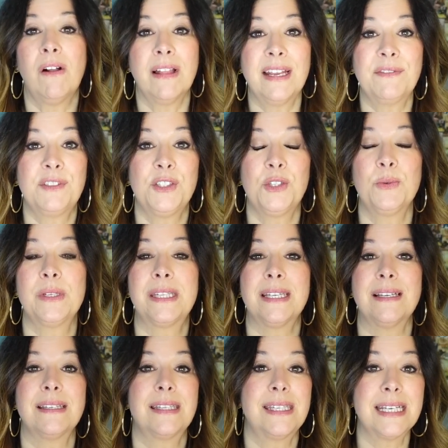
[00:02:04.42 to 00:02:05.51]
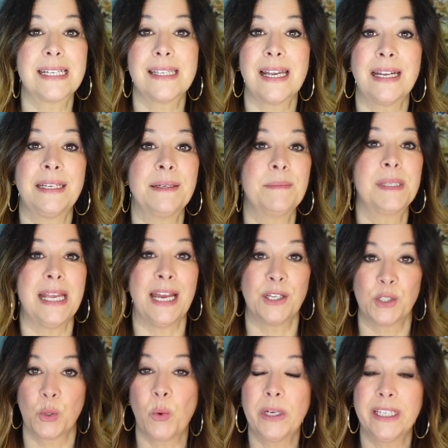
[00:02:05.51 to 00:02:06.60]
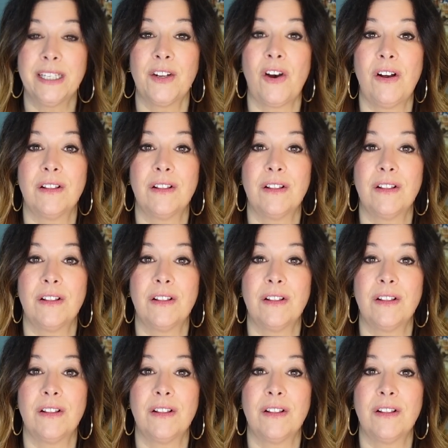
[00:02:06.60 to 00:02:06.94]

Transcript: all I have to do is sell six items at $20.